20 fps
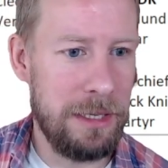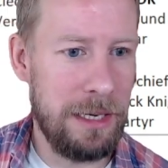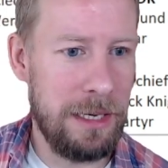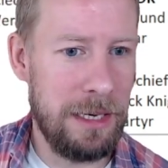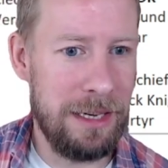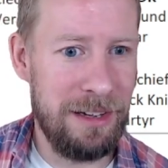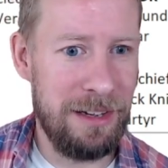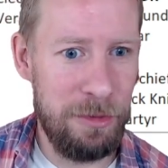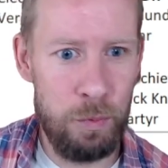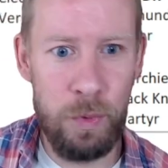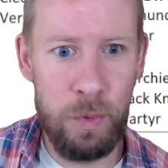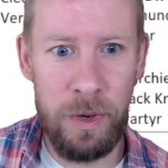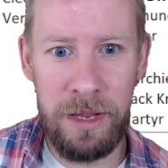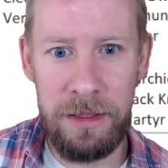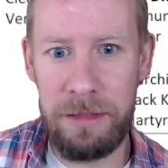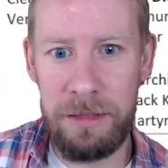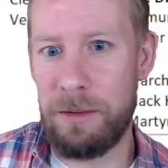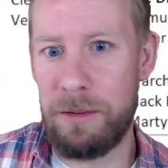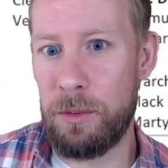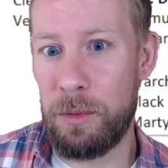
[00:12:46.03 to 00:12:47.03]

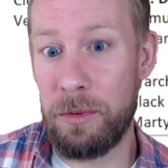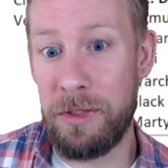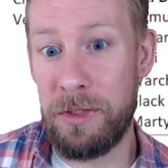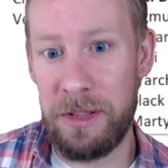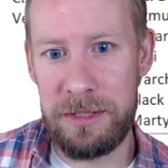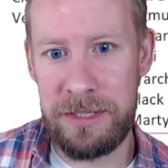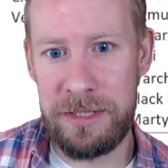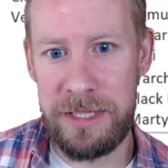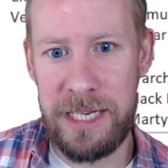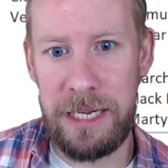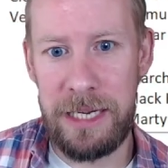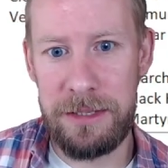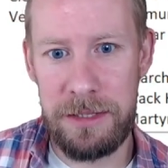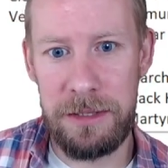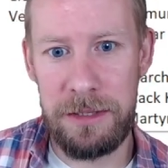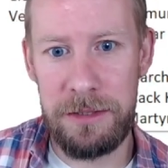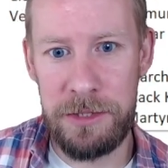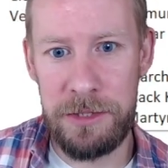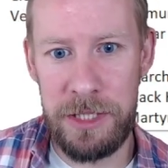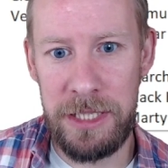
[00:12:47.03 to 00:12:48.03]
with all the other stats
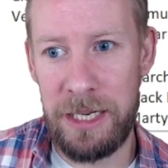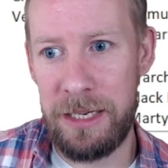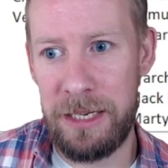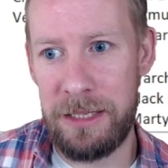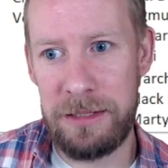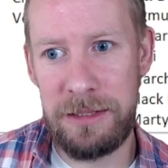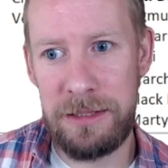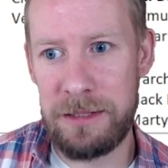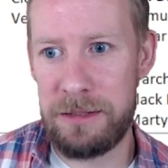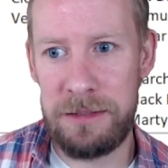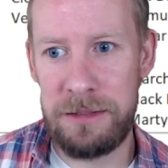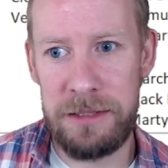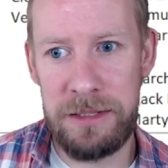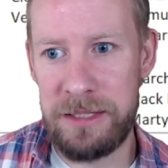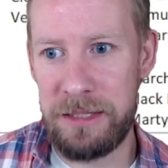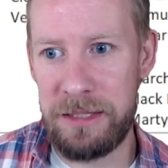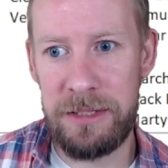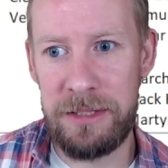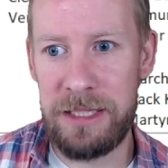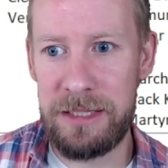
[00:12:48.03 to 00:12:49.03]
that she needs, because she
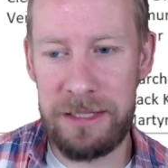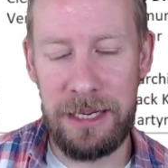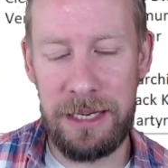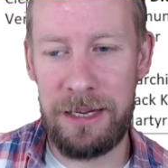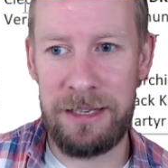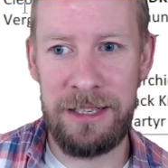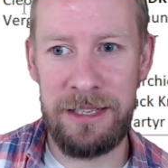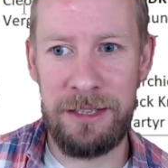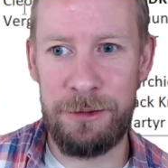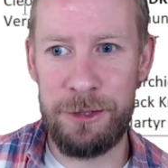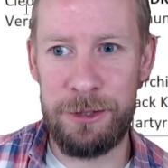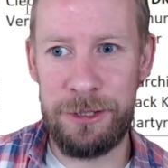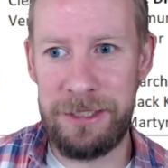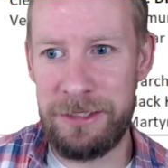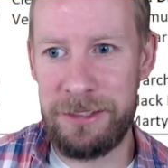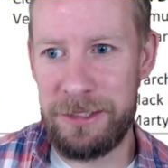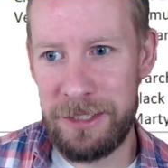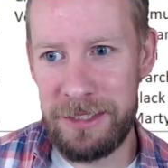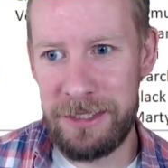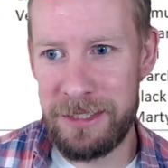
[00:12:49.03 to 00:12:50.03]
still needs that accuracy,
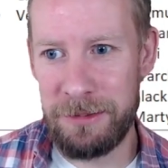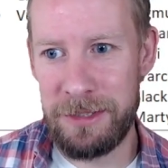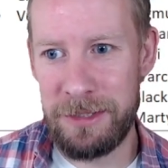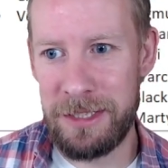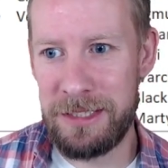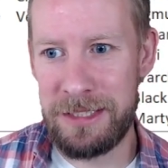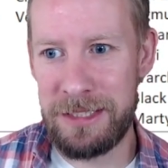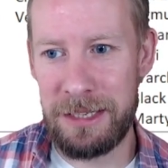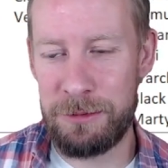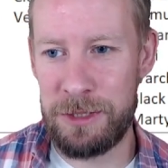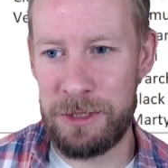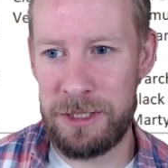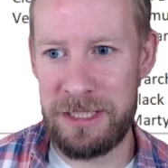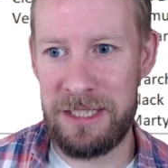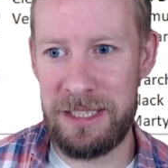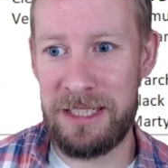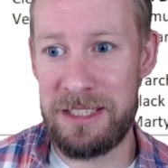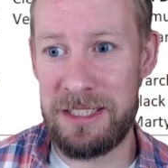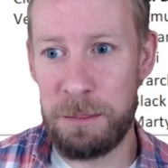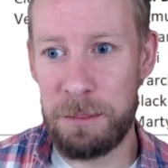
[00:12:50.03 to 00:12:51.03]
she still needs that
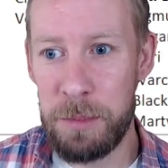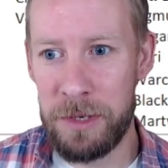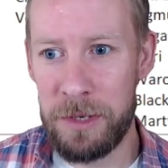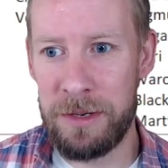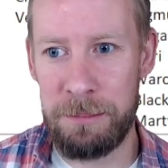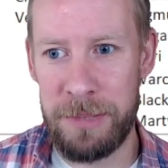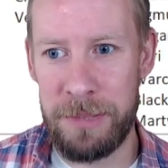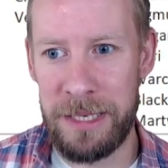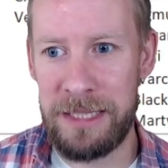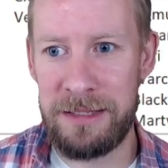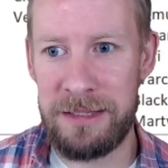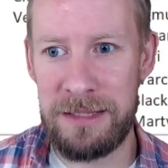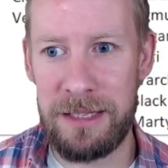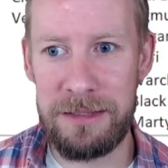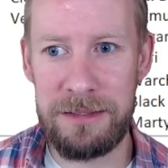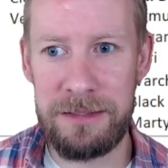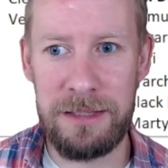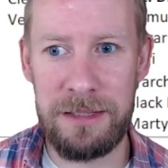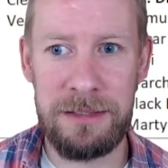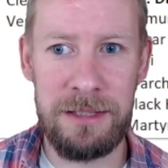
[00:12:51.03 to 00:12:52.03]
resist, but her base
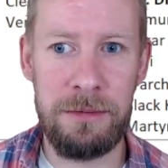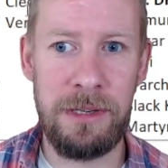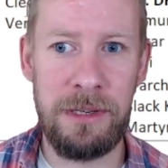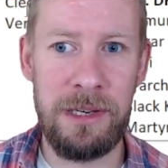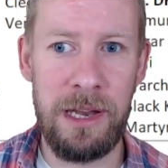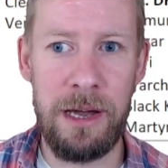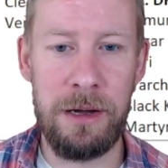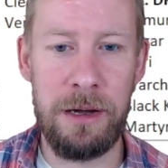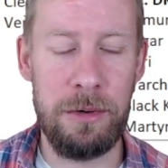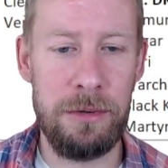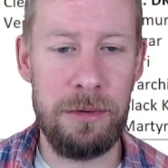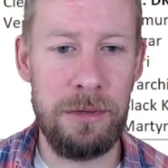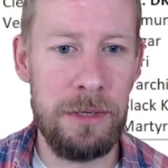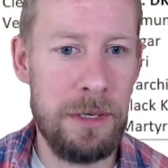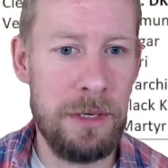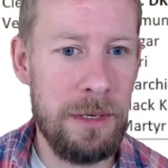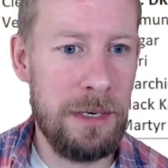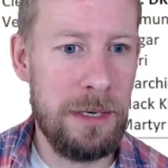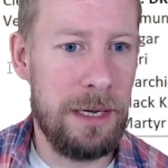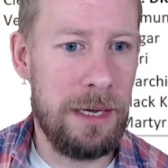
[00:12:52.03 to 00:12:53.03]
stats are so low
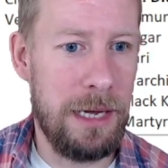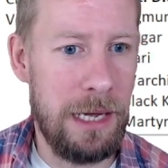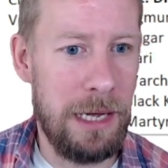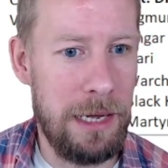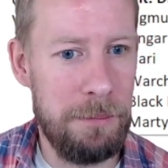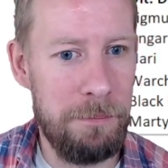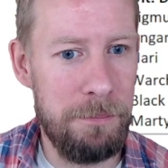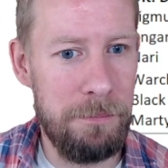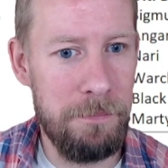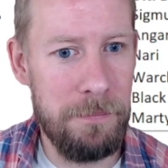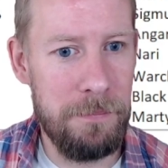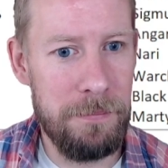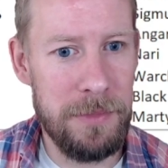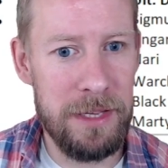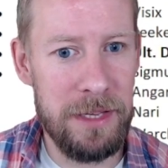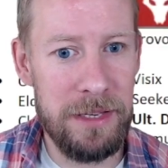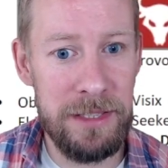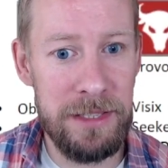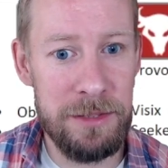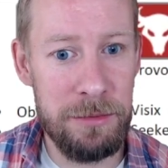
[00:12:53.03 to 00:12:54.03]

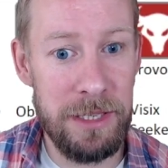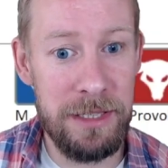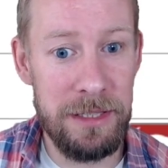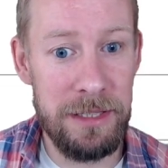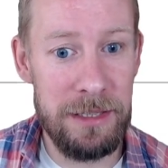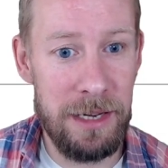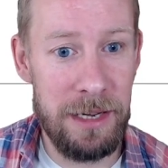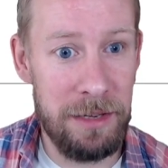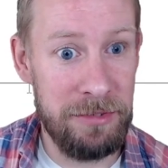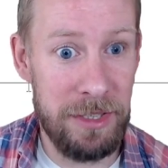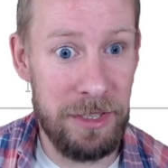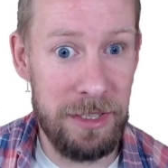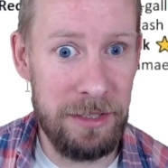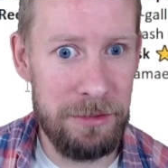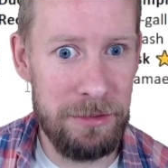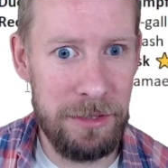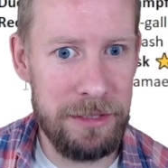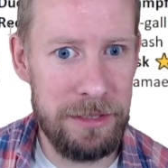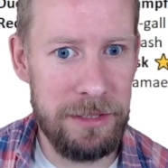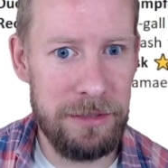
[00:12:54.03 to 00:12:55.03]
that I find it
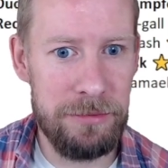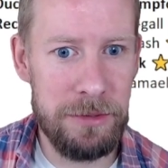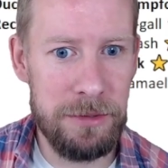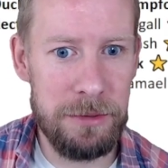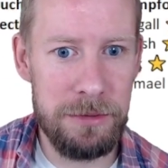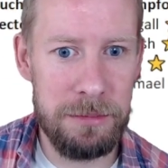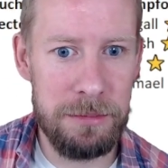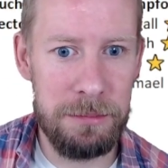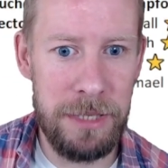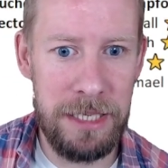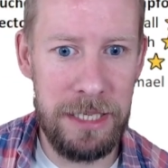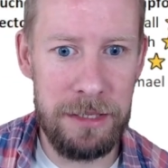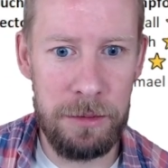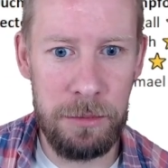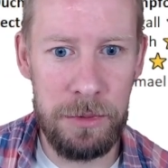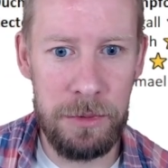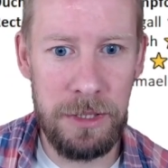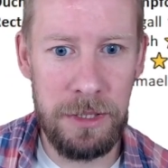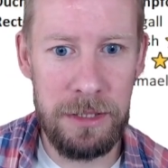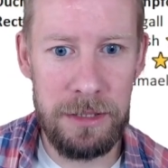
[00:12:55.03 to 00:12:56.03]
really difficult to make her
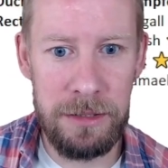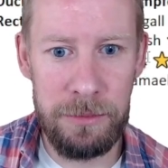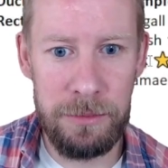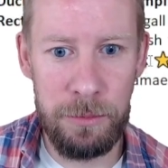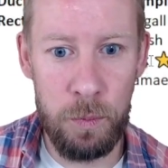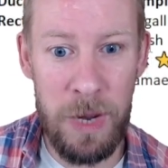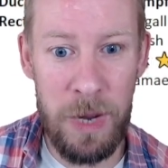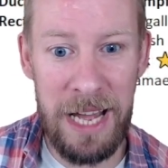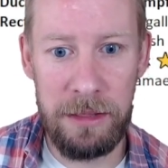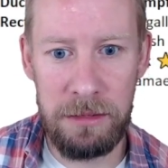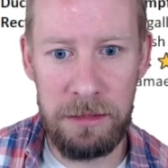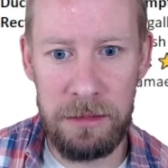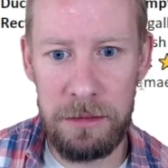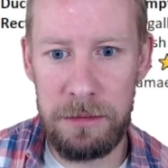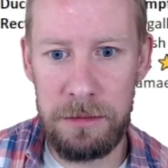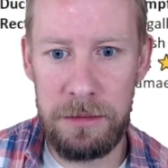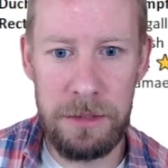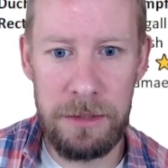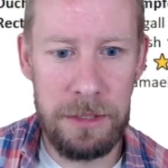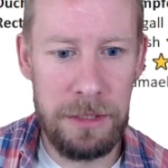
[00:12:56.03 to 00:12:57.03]
work well.
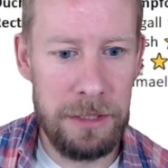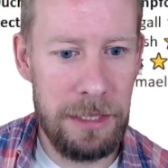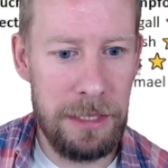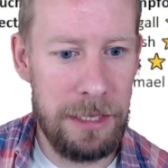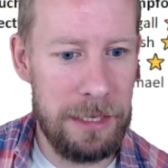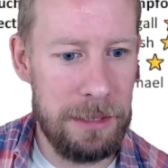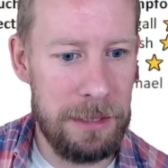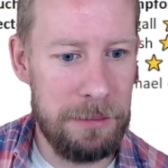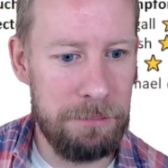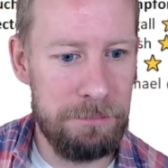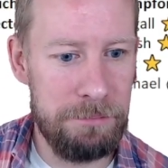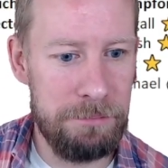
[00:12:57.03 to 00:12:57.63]
And